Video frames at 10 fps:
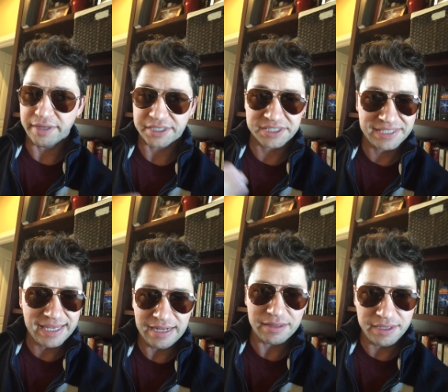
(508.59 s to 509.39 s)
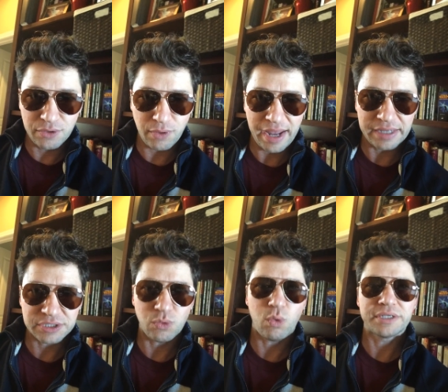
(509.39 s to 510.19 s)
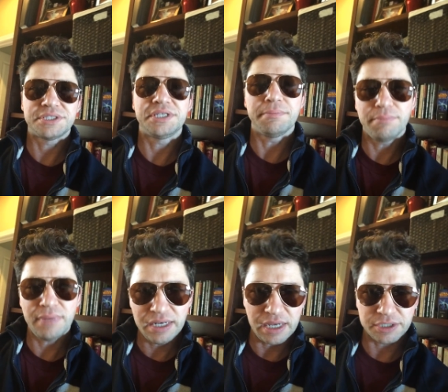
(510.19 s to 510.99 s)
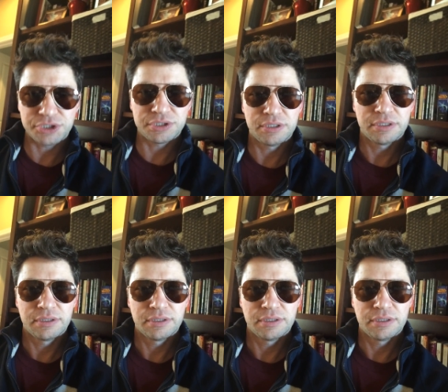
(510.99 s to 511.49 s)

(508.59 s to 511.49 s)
exceedingly great, was diminished